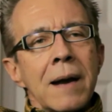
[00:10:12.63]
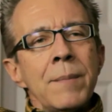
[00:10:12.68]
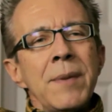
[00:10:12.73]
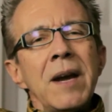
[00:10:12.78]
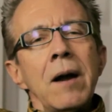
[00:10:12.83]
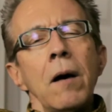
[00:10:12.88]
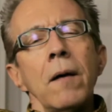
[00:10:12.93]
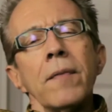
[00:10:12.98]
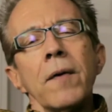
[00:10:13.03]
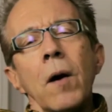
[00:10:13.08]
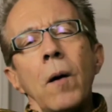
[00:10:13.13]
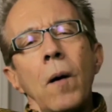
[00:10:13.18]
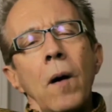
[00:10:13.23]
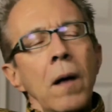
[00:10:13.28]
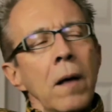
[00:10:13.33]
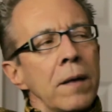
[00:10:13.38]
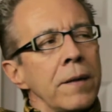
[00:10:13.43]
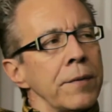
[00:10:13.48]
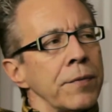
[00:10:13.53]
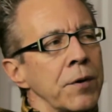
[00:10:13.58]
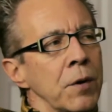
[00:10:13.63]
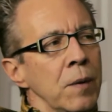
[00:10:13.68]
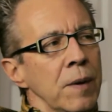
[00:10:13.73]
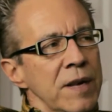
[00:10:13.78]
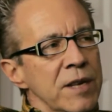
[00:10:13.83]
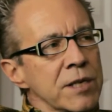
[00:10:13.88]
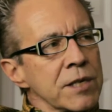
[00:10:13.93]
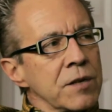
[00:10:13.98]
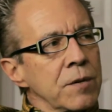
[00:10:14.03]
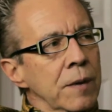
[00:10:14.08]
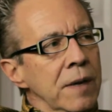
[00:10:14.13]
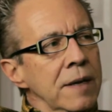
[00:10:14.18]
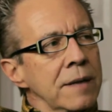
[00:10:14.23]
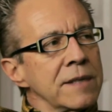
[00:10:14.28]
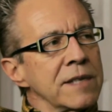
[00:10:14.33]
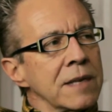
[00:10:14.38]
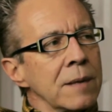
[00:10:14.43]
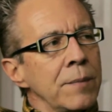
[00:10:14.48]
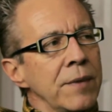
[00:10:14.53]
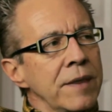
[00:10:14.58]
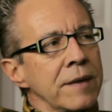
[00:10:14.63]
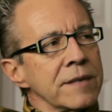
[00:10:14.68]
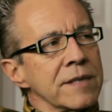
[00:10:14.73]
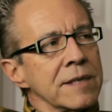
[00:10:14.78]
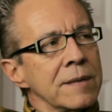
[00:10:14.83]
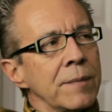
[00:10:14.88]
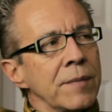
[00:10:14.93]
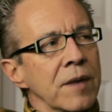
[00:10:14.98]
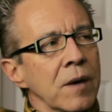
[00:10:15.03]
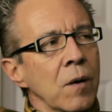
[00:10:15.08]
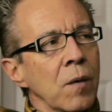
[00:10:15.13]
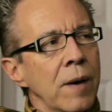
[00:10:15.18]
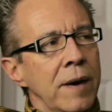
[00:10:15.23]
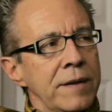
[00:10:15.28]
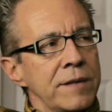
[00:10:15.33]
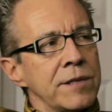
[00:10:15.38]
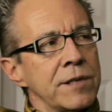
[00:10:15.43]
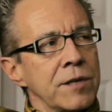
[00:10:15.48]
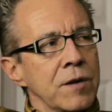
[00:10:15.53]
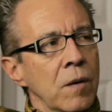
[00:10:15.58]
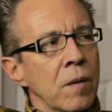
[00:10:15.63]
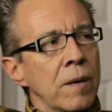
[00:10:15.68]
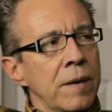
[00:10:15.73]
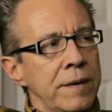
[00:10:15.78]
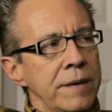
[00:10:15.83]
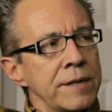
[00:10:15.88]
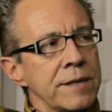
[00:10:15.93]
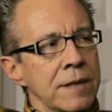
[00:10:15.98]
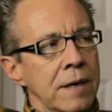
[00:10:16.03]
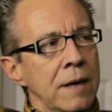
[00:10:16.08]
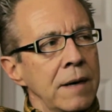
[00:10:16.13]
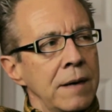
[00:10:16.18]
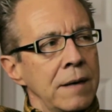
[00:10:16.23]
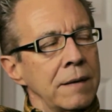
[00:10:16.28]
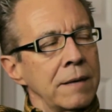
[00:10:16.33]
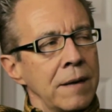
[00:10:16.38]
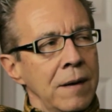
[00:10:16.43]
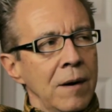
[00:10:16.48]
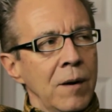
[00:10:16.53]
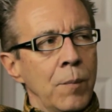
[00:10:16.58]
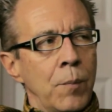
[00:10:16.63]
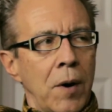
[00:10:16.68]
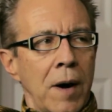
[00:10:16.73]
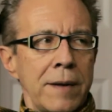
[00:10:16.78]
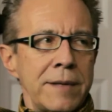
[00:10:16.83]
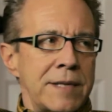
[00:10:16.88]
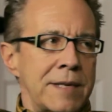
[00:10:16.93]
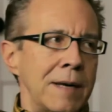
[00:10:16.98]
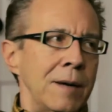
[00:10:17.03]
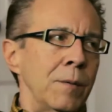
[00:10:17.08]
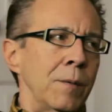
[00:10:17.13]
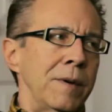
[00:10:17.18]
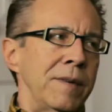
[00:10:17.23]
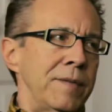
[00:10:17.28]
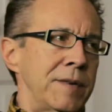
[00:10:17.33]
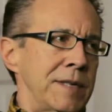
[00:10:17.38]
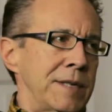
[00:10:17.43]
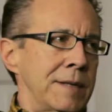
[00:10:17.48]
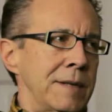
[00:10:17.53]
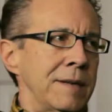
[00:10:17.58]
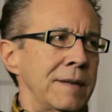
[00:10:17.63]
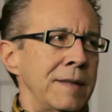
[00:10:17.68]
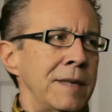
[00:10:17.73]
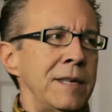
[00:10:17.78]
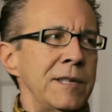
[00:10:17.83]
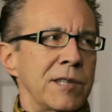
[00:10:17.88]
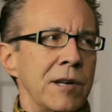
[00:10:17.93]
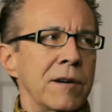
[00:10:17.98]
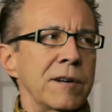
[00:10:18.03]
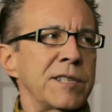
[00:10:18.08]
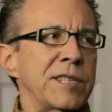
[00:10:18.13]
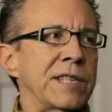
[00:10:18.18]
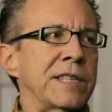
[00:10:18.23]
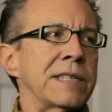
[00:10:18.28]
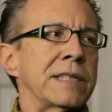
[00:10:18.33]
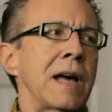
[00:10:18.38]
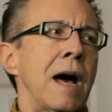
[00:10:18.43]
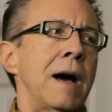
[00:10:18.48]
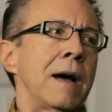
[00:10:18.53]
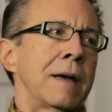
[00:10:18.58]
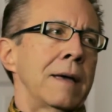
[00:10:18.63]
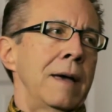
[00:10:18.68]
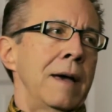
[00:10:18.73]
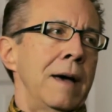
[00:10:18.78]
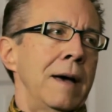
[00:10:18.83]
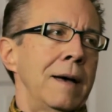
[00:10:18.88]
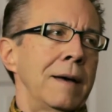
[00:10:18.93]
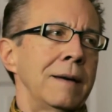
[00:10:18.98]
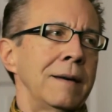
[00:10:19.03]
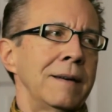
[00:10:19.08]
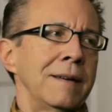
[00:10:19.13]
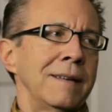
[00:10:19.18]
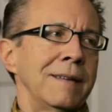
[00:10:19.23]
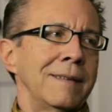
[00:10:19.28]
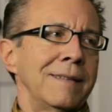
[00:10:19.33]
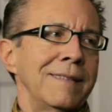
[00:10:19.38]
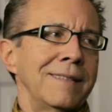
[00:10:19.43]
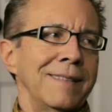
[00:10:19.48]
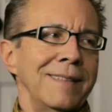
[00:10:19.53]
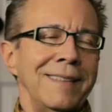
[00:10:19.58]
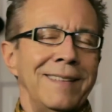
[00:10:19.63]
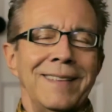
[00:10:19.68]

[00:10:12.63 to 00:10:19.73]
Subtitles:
I mean, although all through history, some of the great stories are, you know, Brideshead Revisited. These are Hello, the Bible.